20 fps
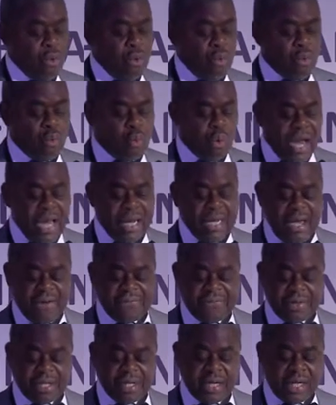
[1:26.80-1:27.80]
While
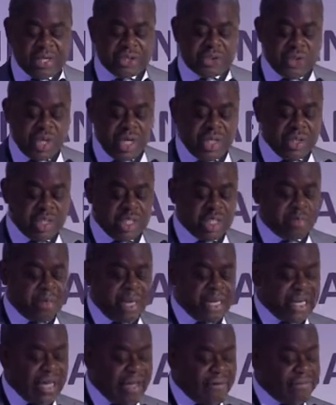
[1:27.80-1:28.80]
African exchanges
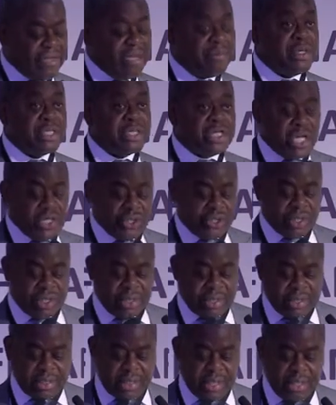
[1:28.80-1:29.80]
might have
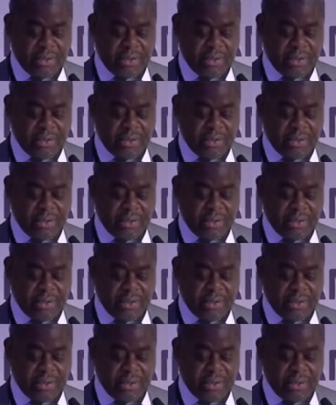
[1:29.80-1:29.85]
limitations